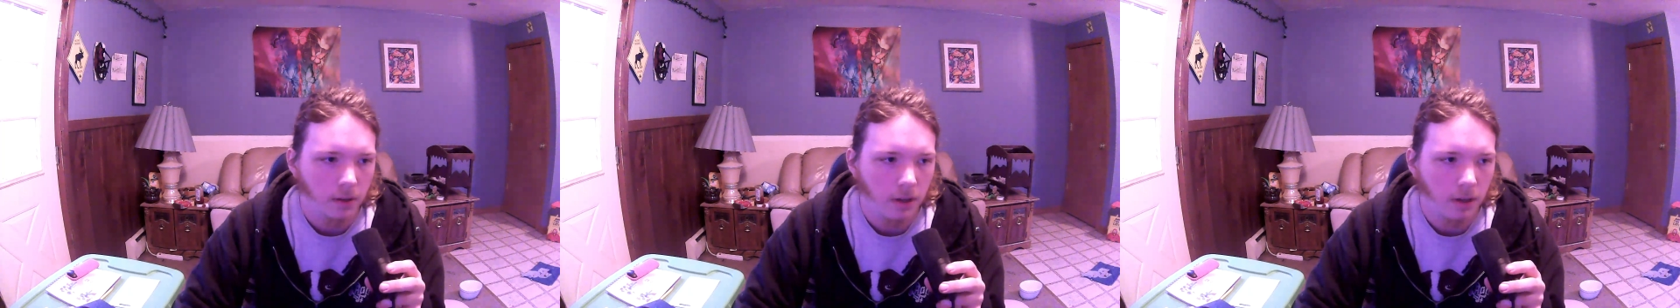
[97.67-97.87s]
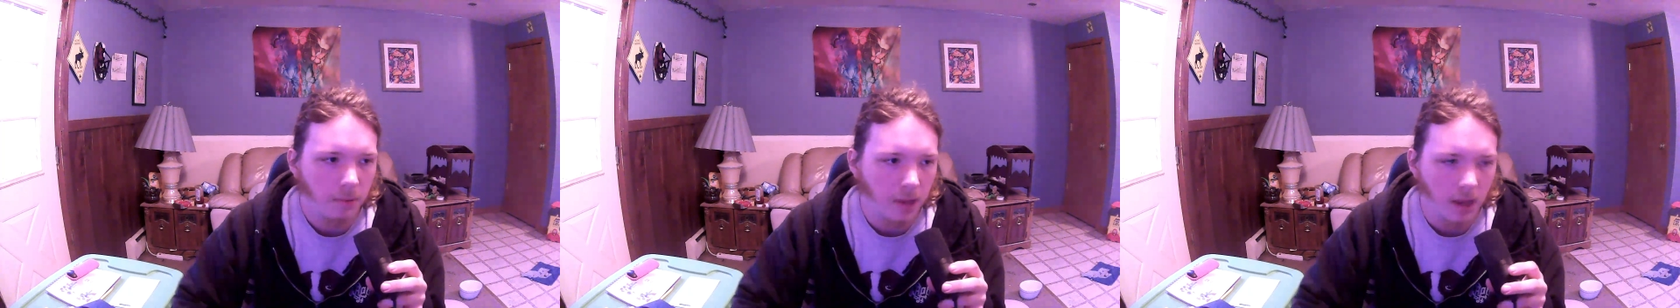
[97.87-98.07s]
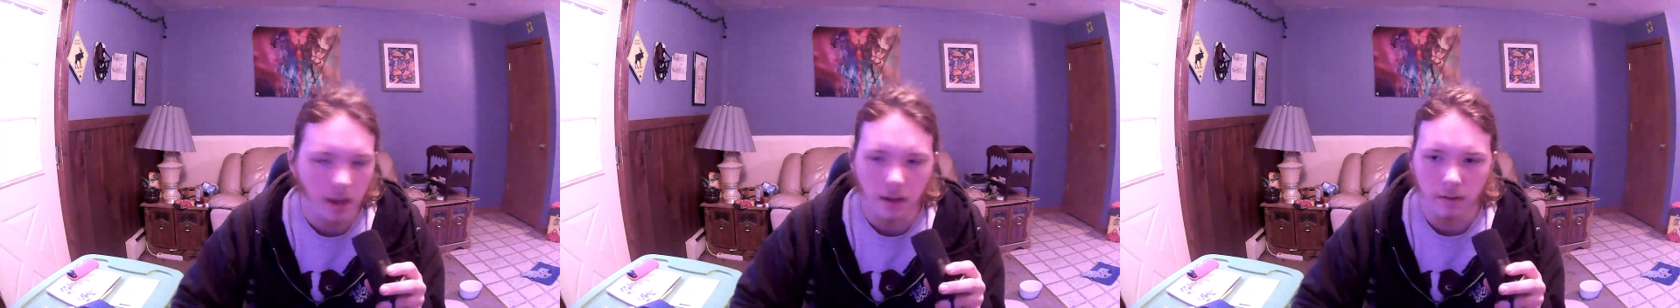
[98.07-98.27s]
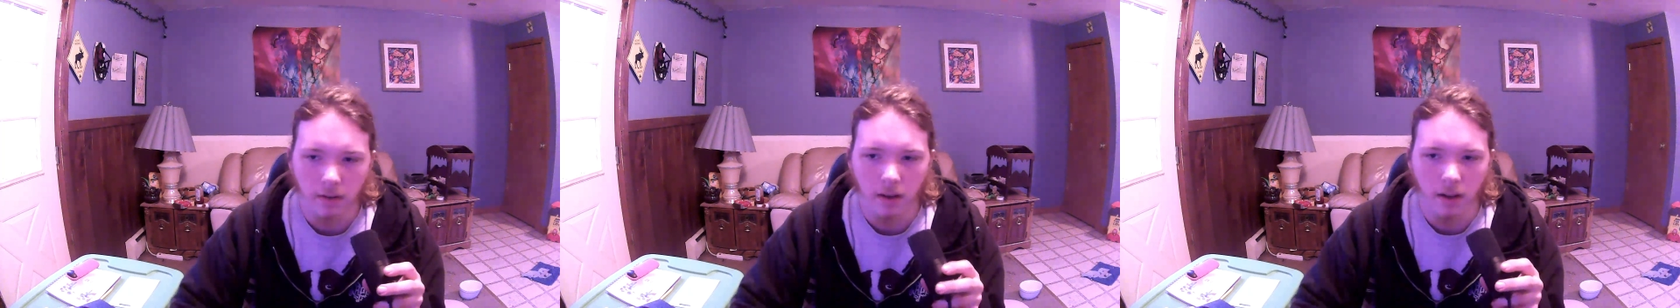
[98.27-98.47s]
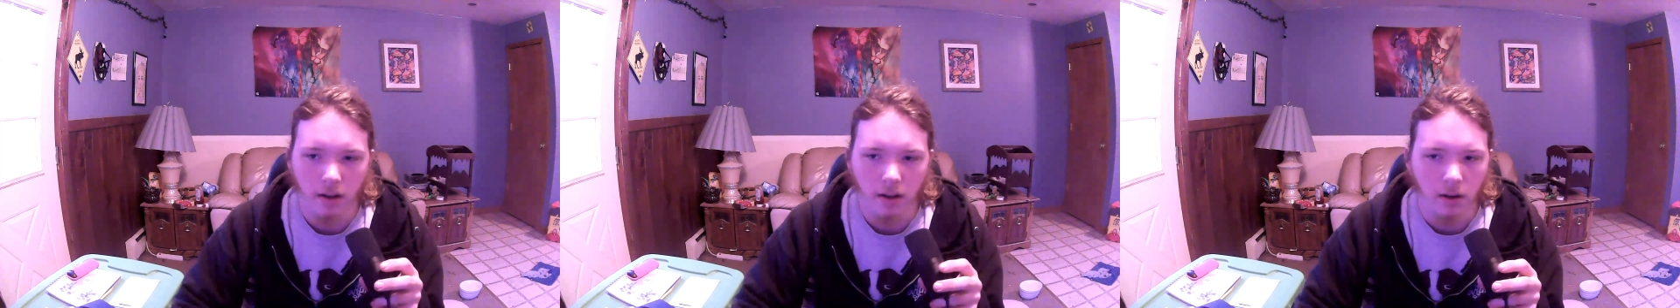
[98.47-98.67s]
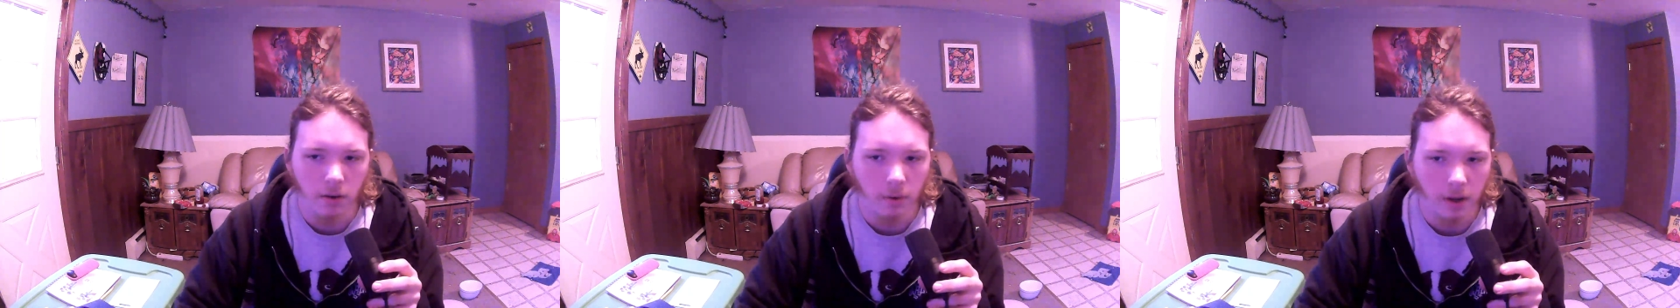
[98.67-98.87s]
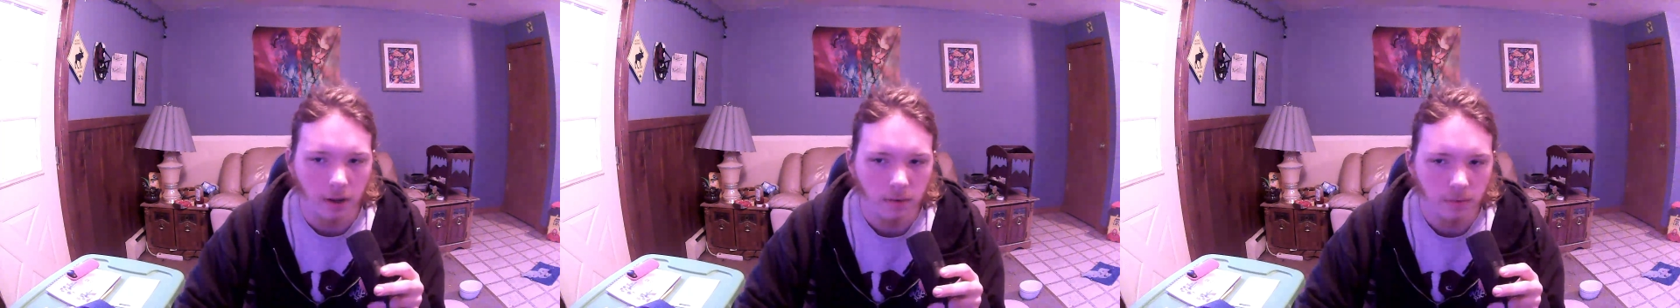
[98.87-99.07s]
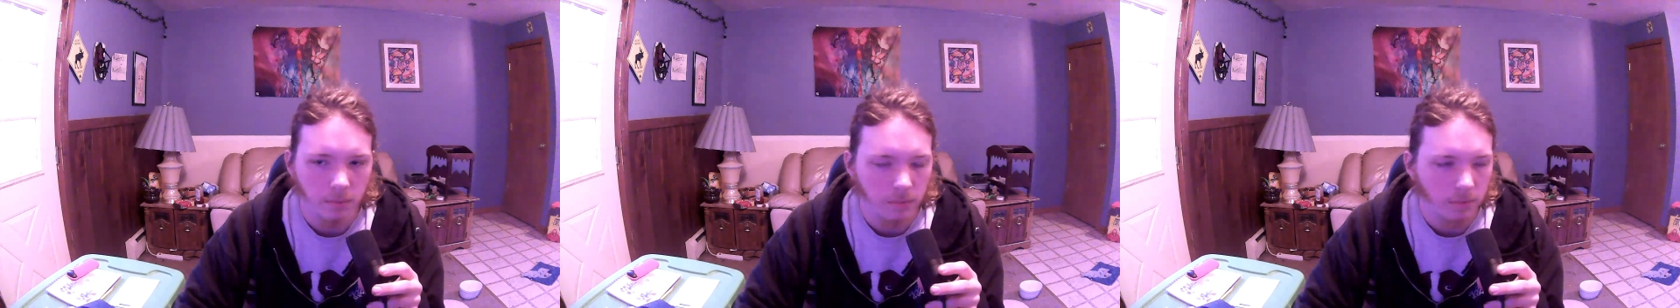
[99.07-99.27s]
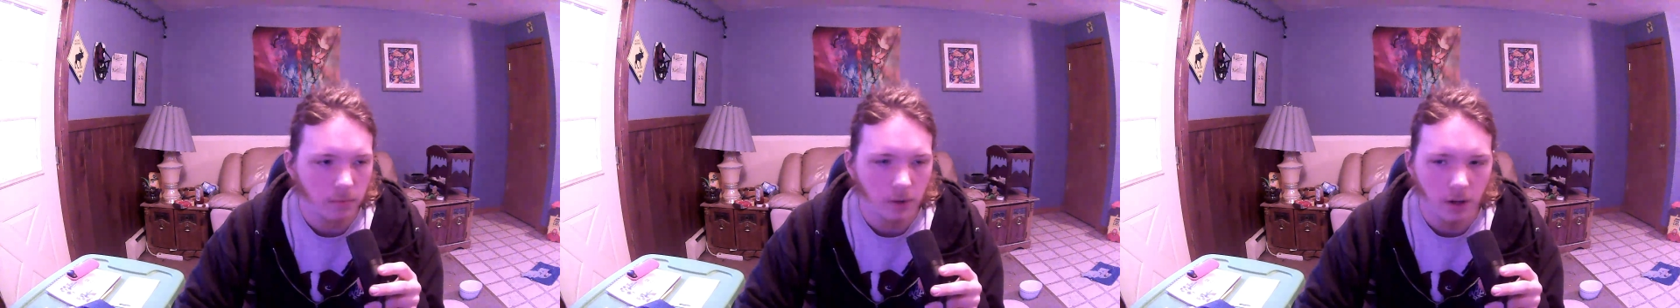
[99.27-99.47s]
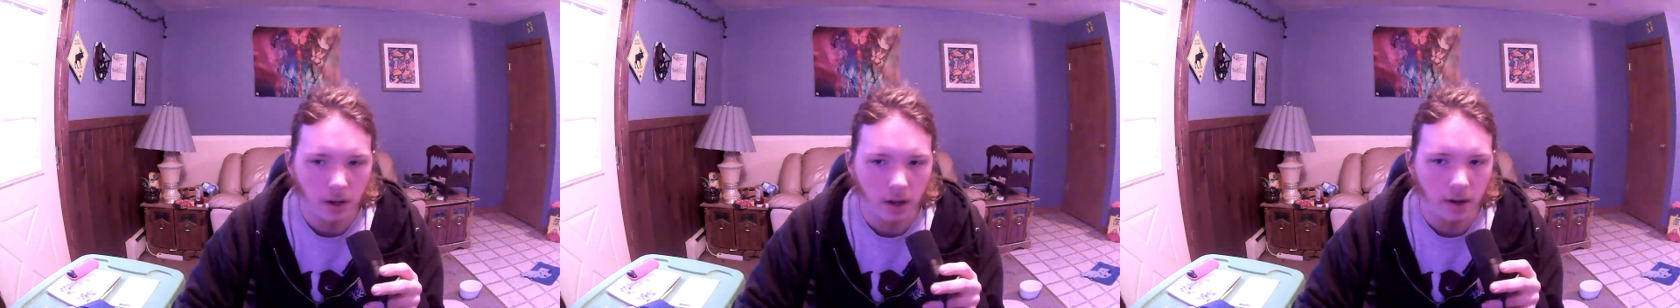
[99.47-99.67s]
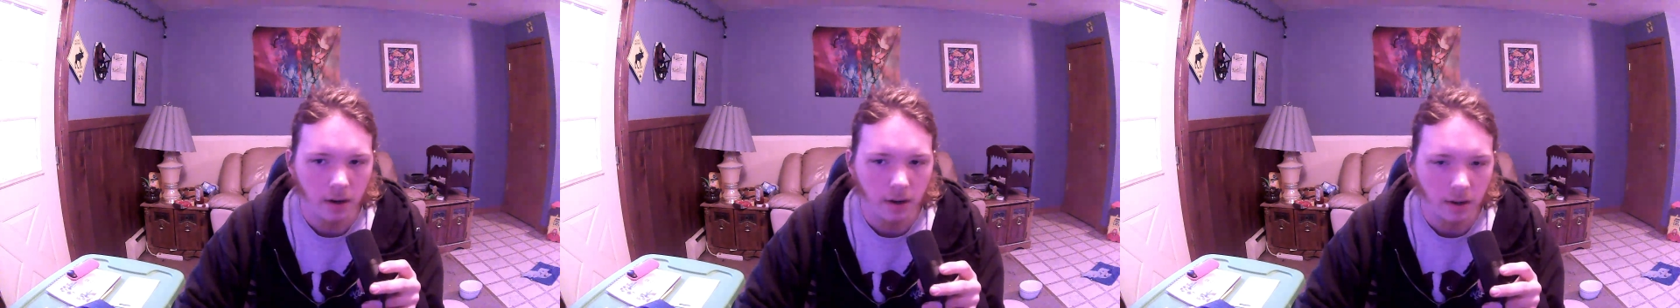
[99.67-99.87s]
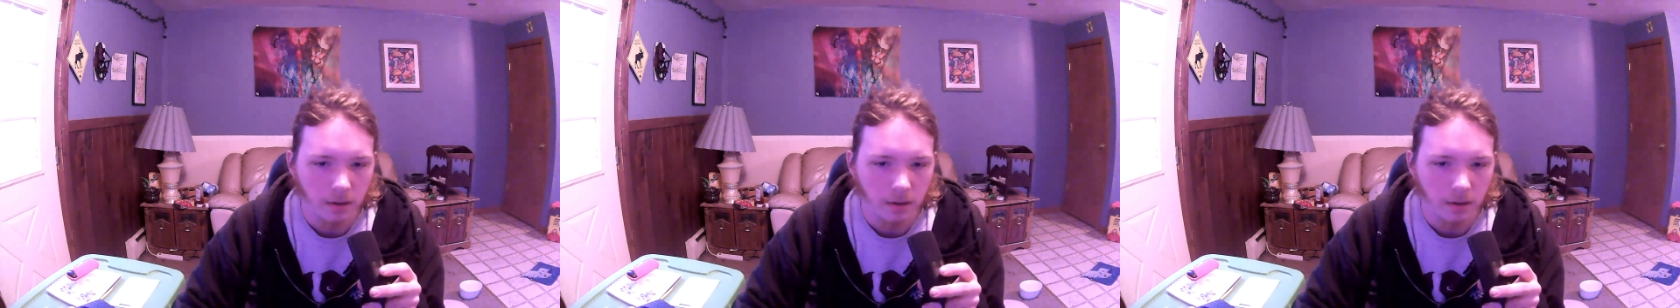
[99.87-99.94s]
keep Cascadia away from relying